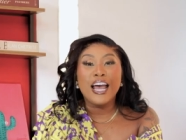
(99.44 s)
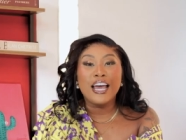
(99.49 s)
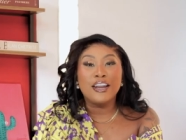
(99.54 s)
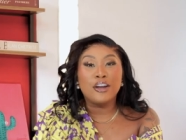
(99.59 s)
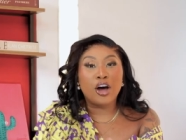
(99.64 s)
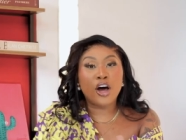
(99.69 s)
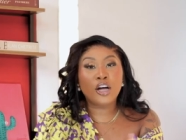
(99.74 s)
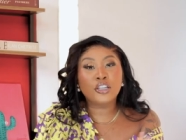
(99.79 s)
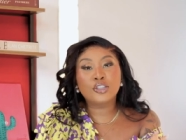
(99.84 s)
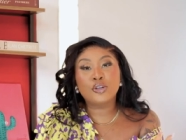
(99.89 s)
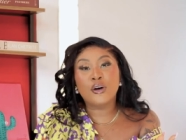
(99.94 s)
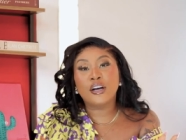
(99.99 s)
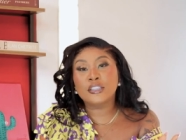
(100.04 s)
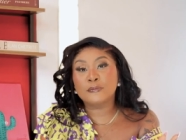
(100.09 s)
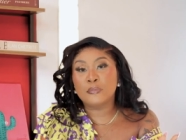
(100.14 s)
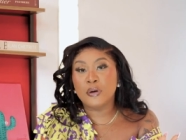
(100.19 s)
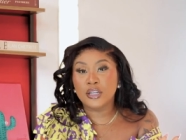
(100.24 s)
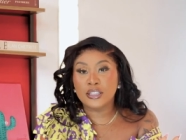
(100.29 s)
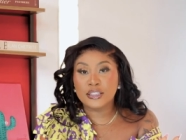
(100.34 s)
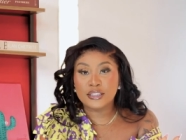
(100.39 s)
And on to our
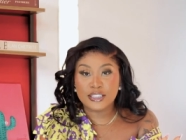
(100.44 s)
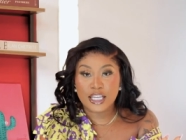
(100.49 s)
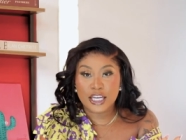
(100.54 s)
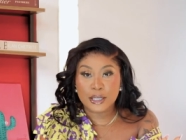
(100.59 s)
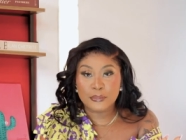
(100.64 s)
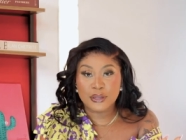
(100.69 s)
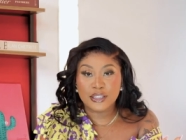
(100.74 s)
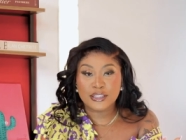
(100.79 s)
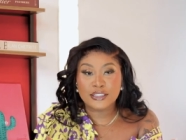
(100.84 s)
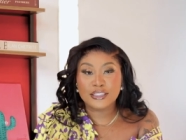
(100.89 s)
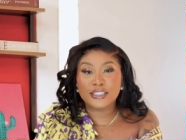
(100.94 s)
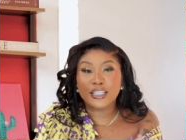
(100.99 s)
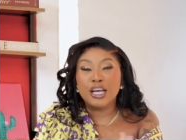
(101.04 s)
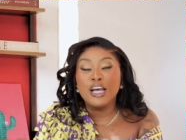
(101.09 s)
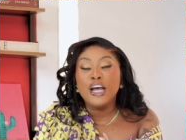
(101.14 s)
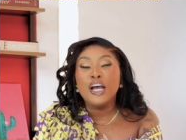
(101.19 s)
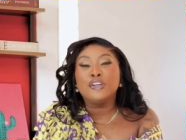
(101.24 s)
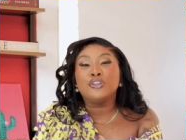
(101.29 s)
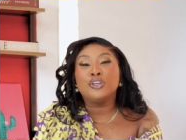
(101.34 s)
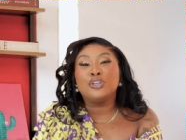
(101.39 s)
spotted segment.
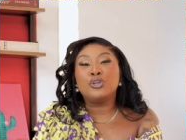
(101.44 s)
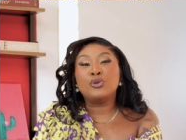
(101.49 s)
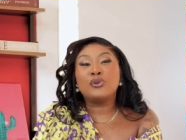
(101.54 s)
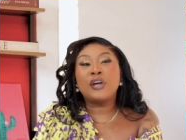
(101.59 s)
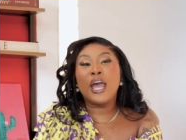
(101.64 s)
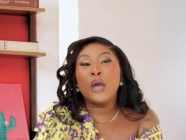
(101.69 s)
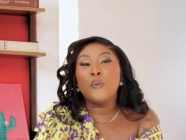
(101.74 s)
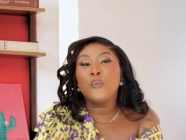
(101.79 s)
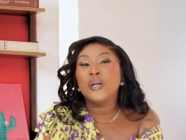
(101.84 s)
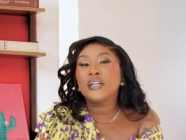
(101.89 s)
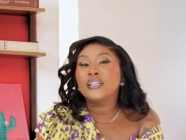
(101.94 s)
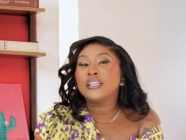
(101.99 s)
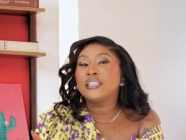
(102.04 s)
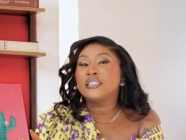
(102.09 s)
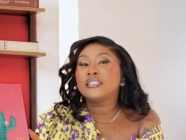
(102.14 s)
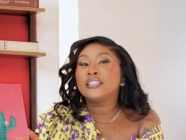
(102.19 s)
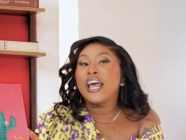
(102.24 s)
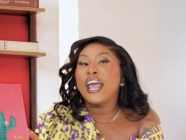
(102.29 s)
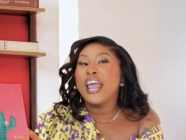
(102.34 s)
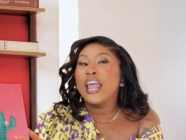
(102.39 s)
The UK
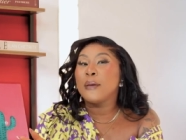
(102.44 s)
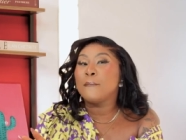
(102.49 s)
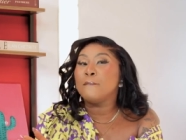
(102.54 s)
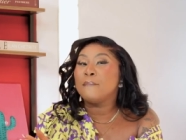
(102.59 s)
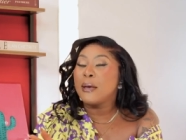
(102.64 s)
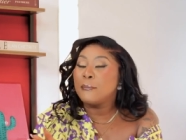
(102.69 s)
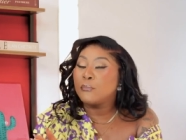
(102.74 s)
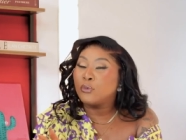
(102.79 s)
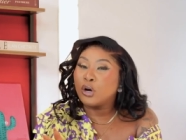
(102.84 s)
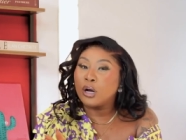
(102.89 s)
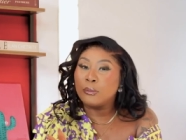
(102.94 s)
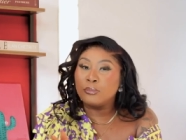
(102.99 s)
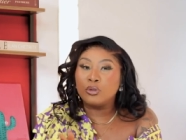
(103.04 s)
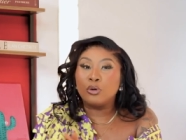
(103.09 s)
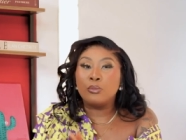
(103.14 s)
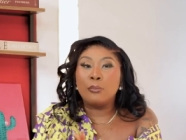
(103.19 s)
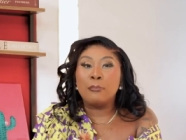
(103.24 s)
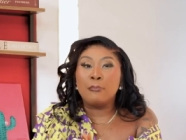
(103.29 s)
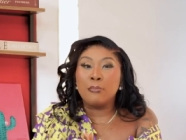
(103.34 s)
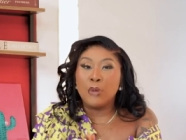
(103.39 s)
witnessed a
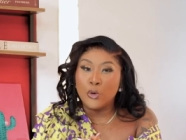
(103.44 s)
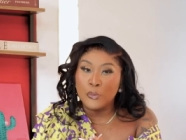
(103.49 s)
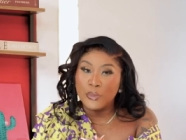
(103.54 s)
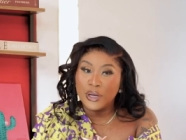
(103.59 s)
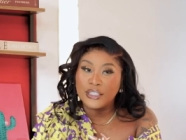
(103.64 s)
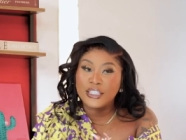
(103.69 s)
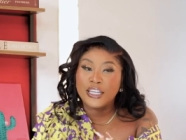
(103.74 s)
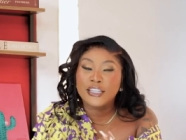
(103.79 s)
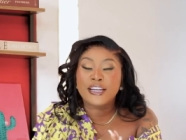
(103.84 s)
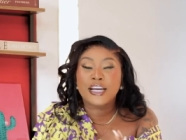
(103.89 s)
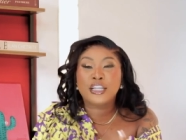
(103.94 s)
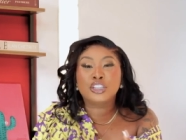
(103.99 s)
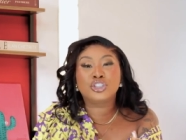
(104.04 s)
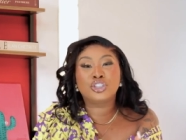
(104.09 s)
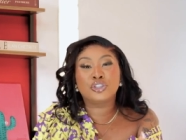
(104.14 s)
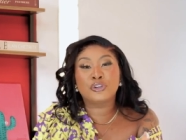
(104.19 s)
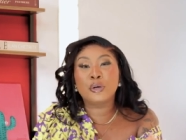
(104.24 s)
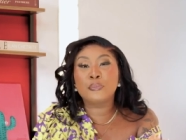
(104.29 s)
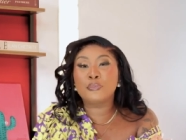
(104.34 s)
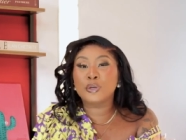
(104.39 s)
memorable moment in
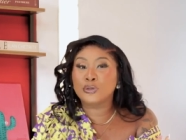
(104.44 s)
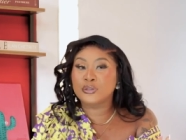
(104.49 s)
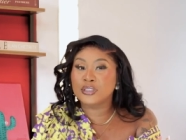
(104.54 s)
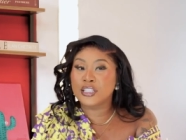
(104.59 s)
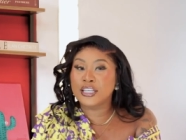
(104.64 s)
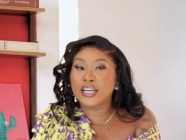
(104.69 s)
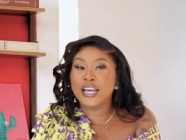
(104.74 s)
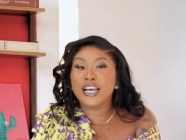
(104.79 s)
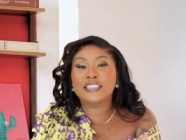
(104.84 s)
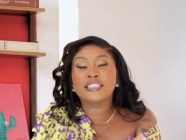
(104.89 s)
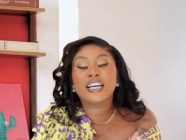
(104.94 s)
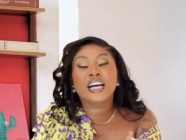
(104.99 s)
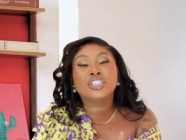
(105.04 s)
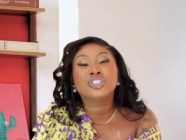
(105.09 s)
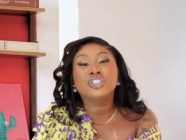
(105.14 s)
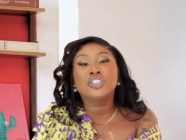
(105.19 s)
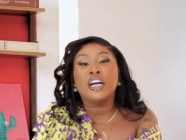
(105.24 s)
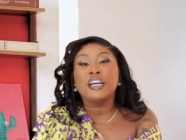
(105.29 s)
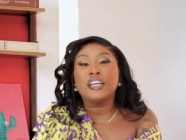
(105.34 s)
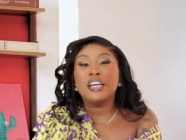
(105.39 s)
Nigerian music as
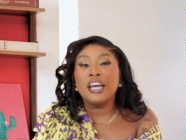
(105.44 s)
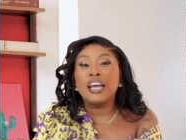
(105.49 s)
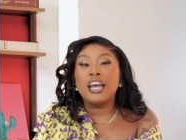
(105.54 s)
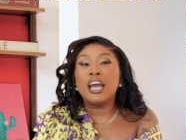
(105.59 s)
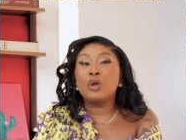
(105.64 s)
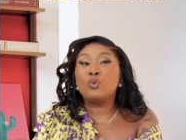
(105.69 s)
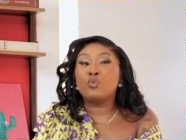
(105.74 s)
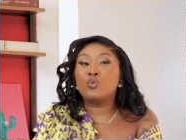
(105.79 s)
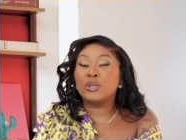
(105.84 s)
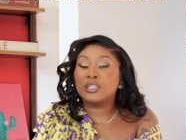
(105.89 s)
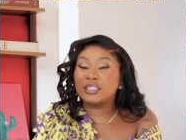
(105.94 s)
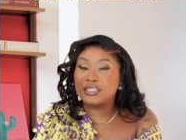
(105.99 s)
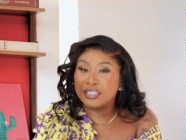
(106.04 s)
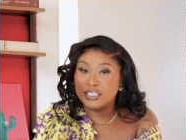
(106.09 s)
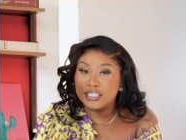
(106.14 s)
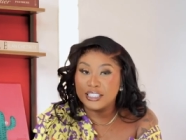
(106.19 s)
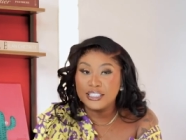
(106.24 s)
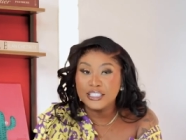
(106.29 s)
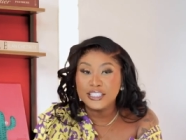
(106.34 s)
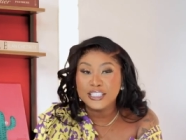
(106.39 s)
Asake and
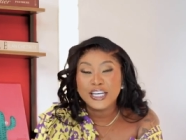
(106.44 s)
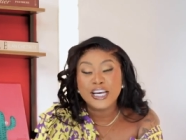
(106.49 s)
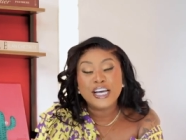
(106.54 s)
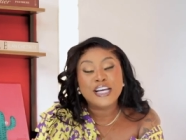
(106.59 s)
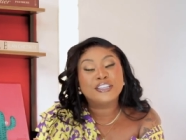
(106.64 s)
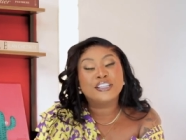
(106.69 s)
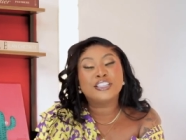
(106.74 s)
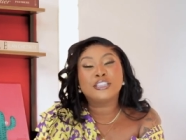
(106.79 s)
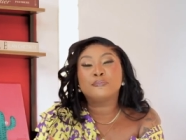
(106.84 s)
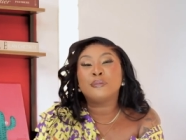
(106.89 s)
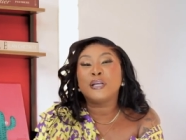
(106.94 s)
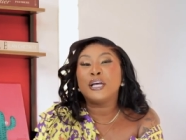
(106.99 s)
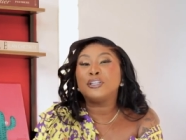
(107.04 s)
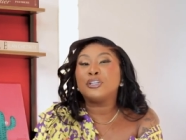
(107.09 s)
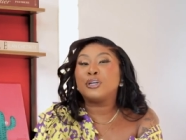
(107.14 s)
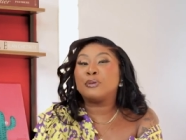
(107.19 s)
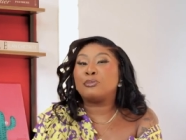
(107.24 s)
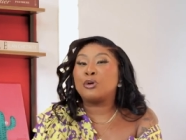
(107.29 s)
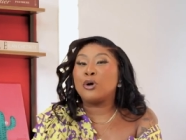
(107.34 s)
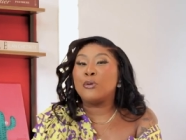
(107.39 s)
Wizkid displayed
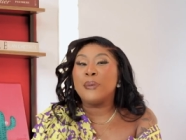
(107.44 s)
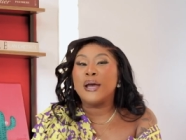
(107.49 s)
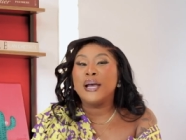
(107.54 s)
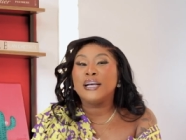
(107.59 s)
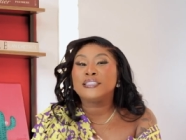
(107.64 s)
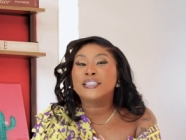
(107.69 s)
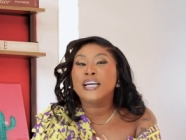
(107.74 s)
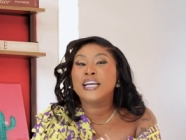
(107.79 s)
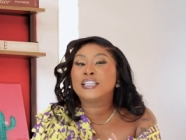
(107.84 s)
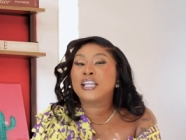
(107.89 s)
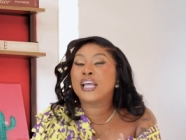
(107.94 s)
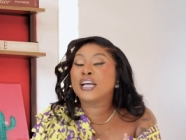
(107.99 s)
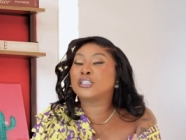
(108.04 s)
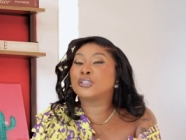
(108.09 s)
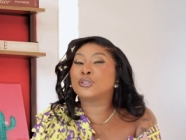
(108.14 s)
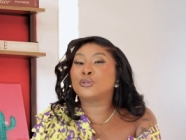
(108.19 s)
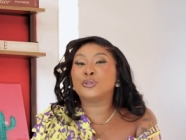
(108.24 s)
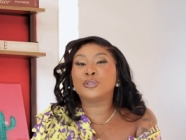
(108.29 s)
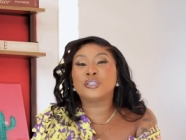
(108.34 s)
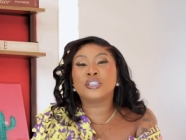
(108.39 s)
their bromance at the
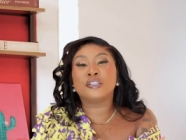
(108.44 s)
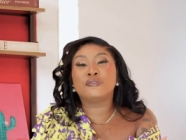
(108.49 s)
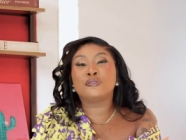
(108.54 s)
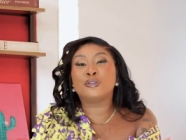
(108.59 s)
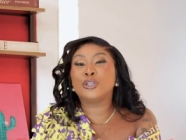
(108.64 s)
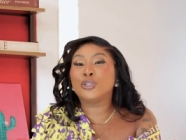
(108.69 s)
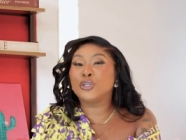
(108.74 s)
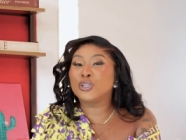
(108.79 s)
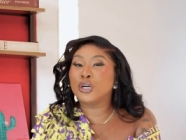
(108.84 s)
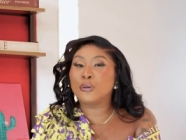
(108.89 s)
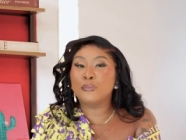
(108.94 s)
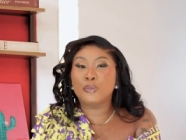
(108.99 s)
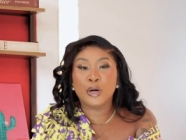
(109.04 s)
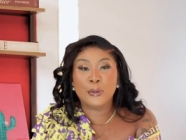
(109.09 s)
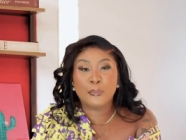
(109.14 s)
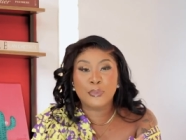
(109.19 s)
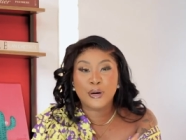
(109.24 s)
exclusive Lungu Boy